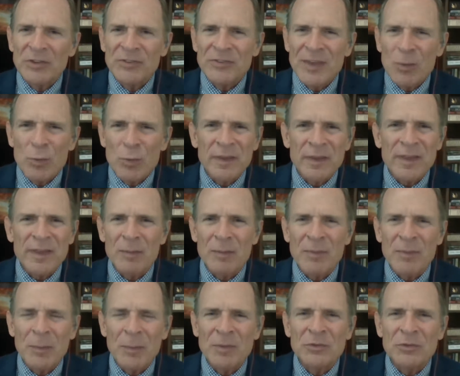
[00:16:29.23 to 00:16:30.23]
Isn't that one of the
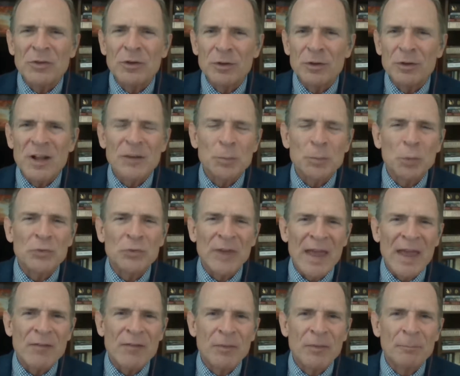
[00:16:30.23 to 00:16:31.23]
commandments? You're not supposed
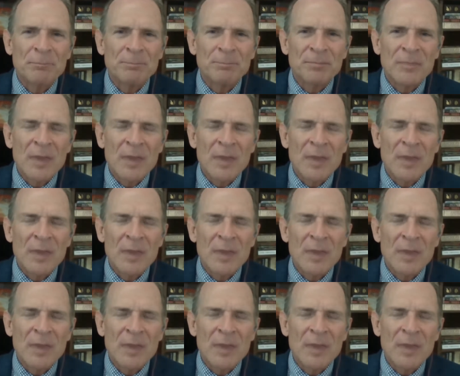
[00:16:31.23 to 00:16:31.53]
to have them.